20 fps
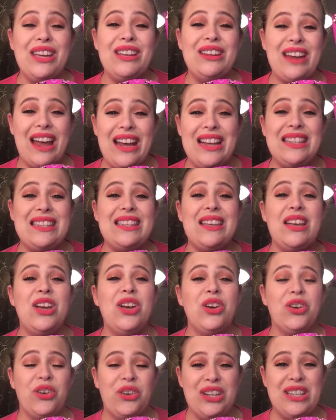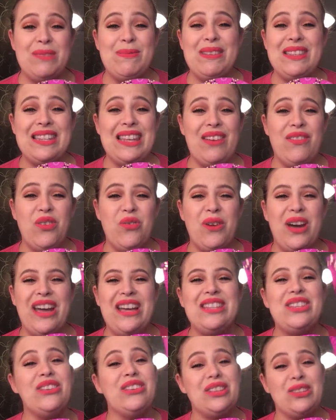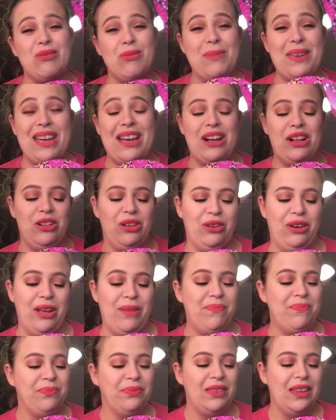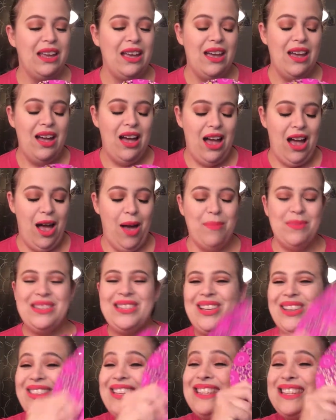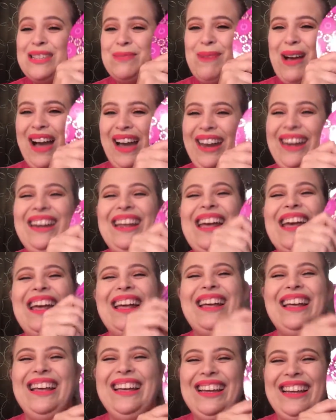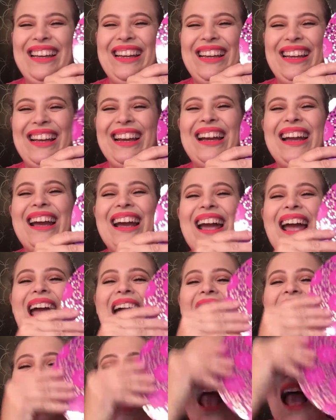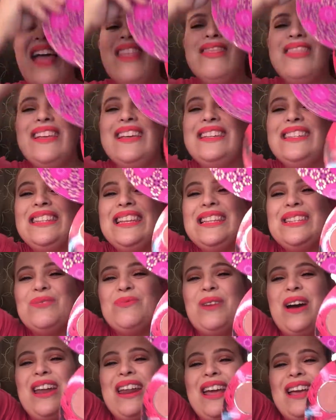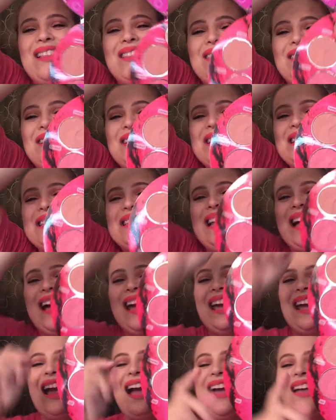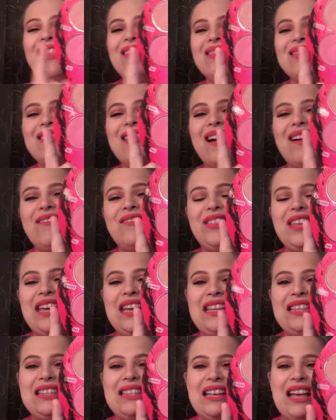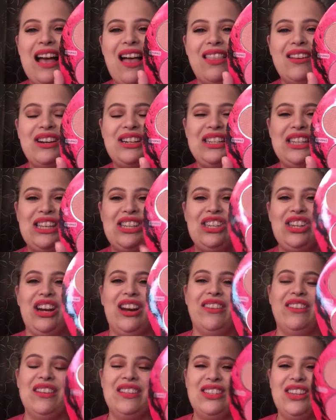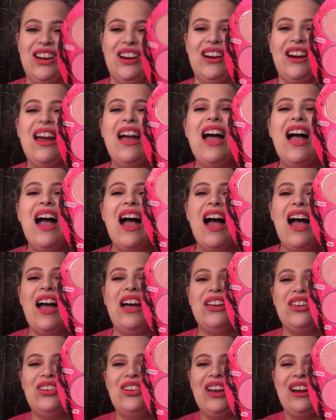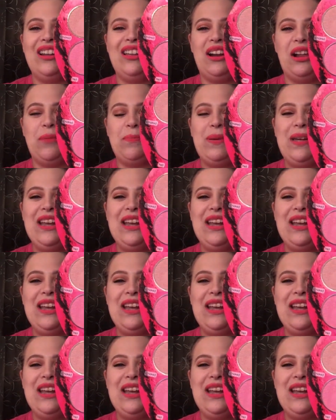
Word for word: nice Christmas giveaway, so this will be included. So this is mine. And this is what it looks like. I love these colors this year. You got a lot